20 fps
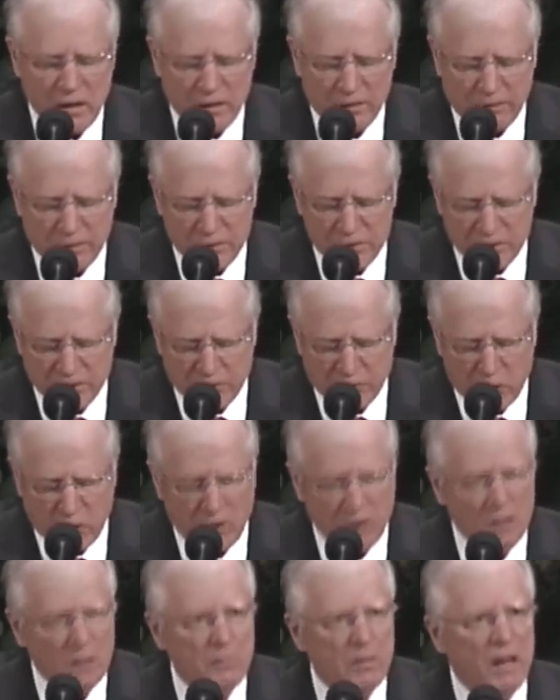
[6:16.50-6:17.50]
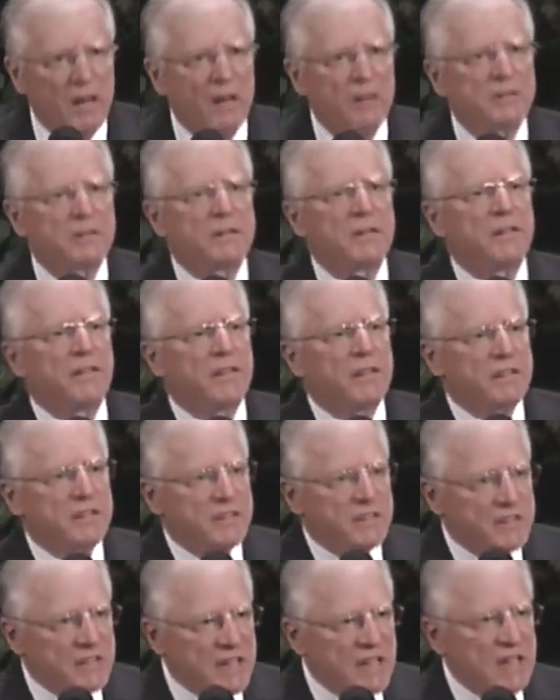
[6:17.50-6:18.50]
First of all, about the
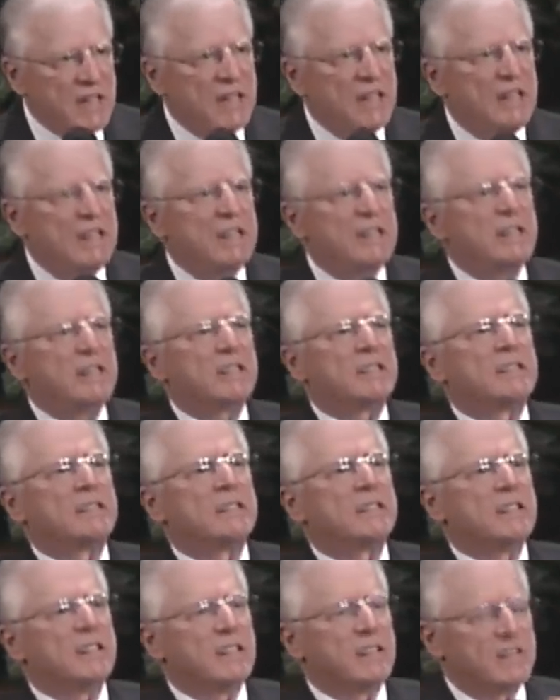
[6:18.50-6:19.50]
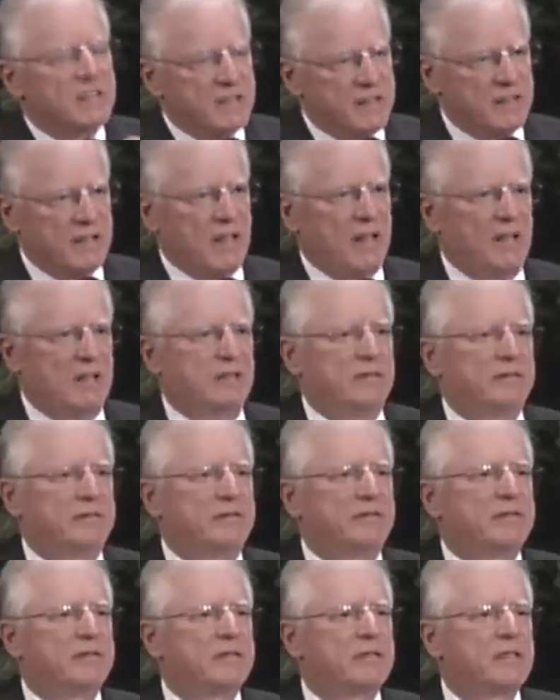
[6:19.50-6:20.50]
seed
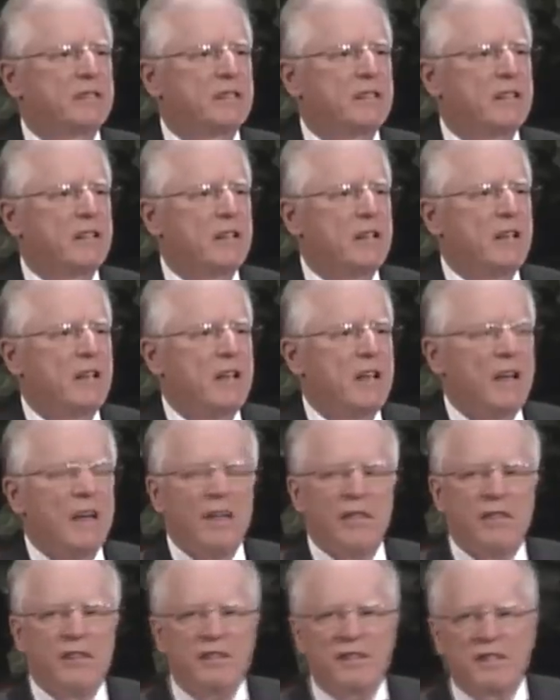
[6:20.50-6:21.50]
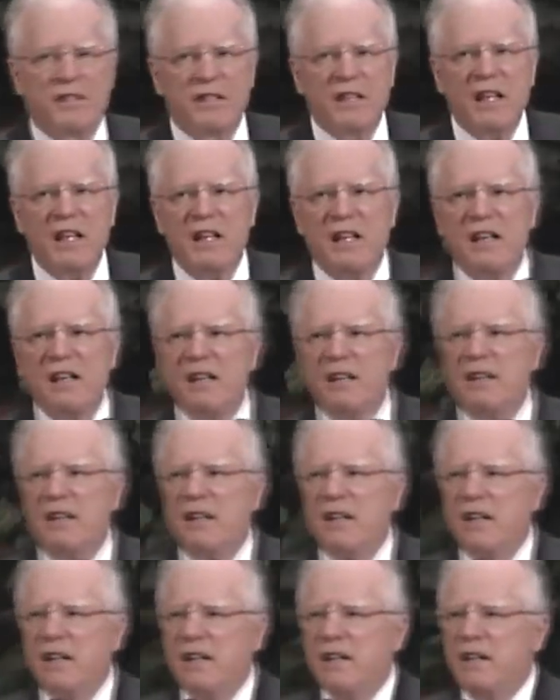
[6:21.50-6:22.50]
itself. The seed
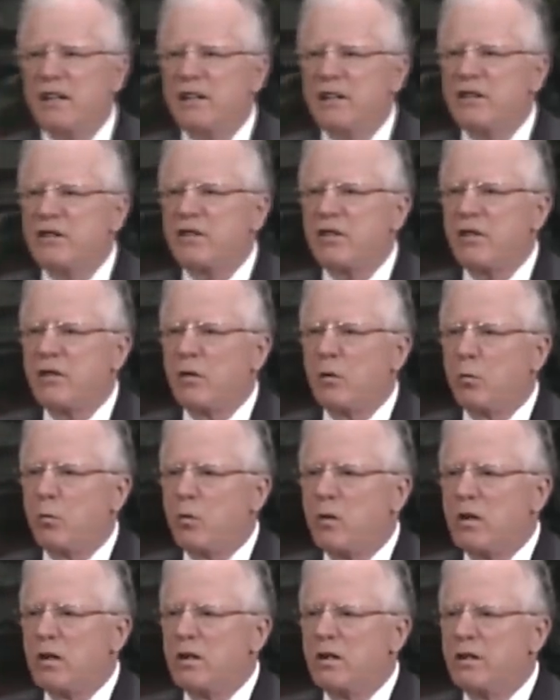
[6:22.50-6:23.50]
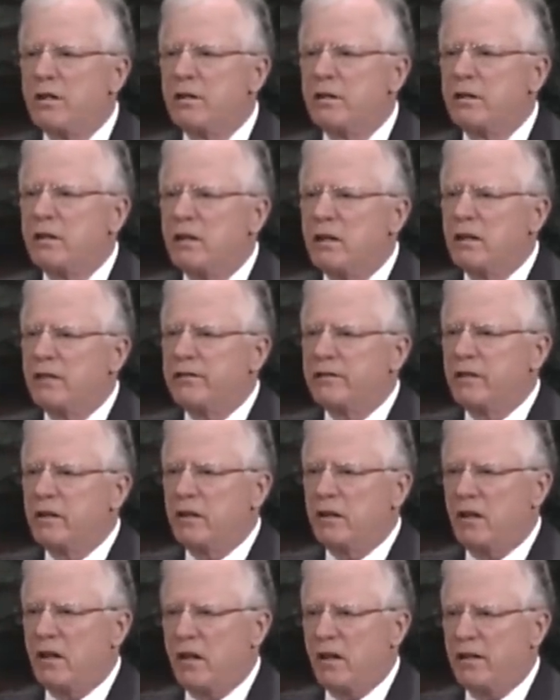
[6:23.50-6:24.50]
is the word of
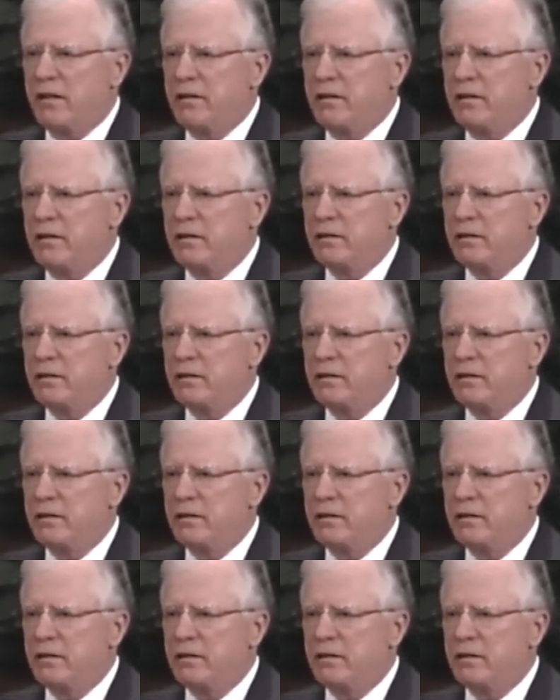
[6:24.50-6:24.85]
God.